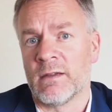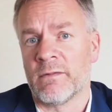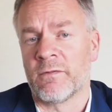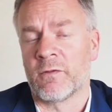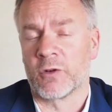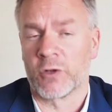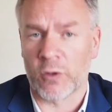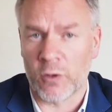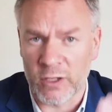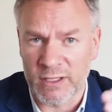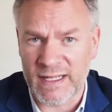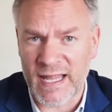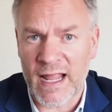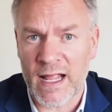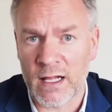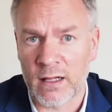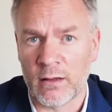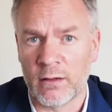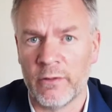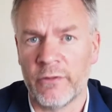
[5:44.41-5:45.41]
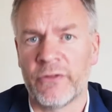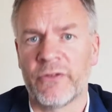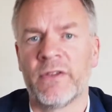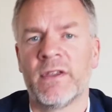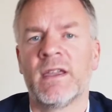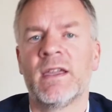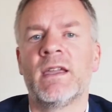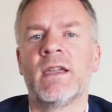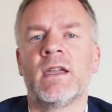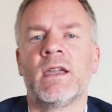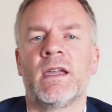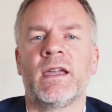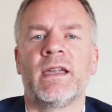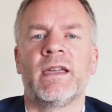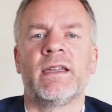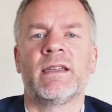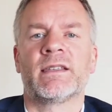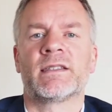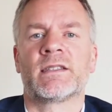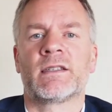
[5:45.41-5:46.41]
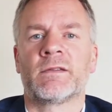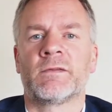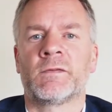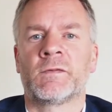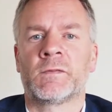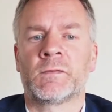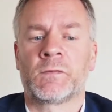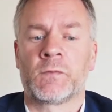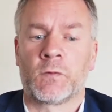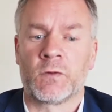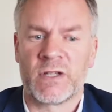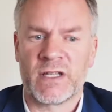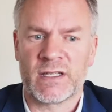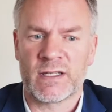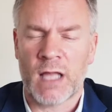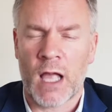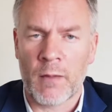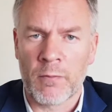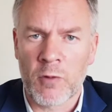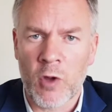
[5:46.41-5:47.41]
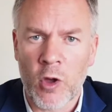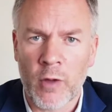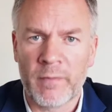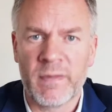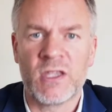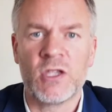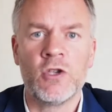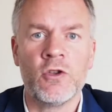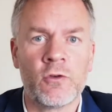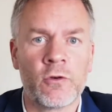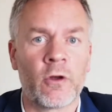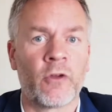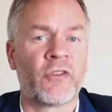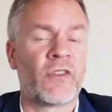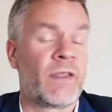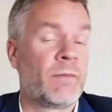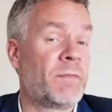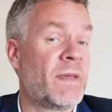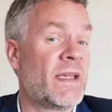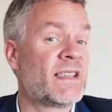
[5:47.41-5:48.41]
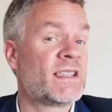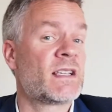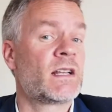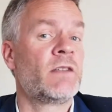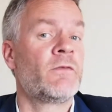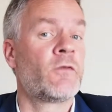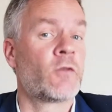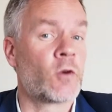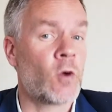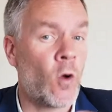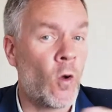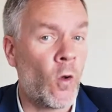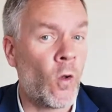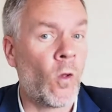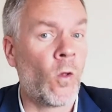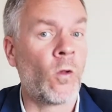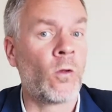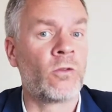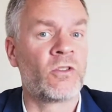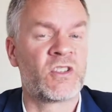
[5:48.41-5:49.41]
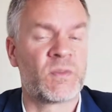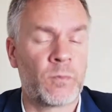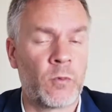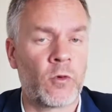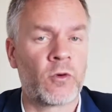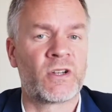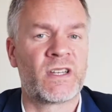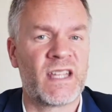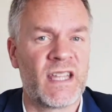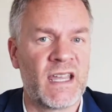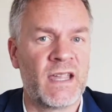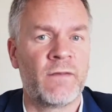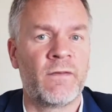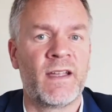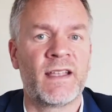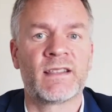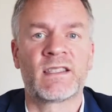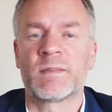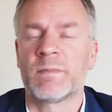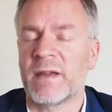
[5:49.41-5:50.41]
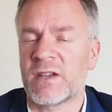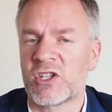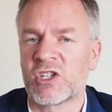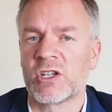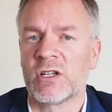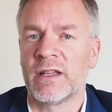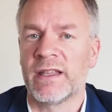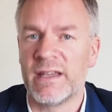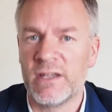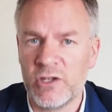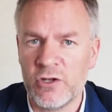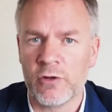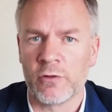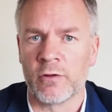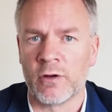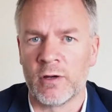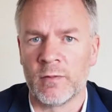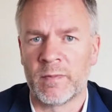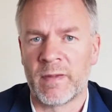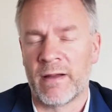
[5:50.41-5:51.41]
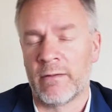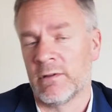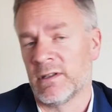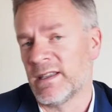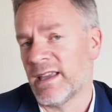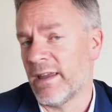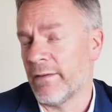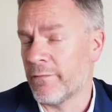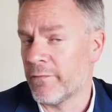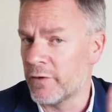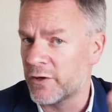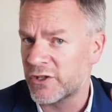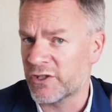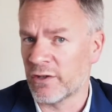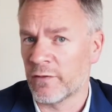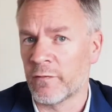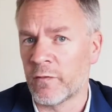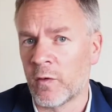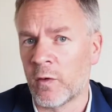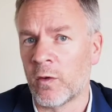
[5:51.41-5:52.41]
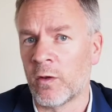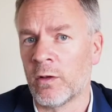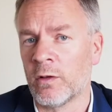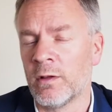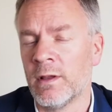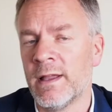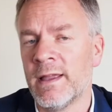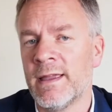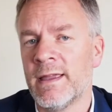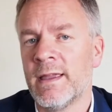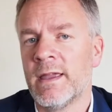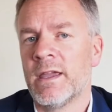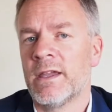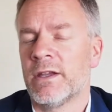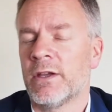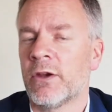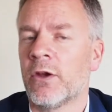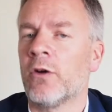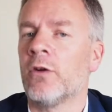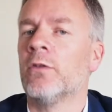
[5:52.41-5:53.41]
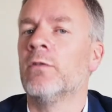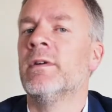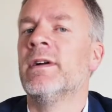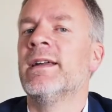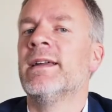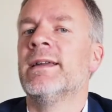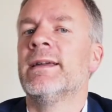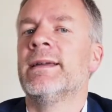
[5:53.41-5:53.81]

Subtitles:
for the hotels is for this upcoming Euros, and basically for all sporting events, especially in Europe, I would say, first of all, you know,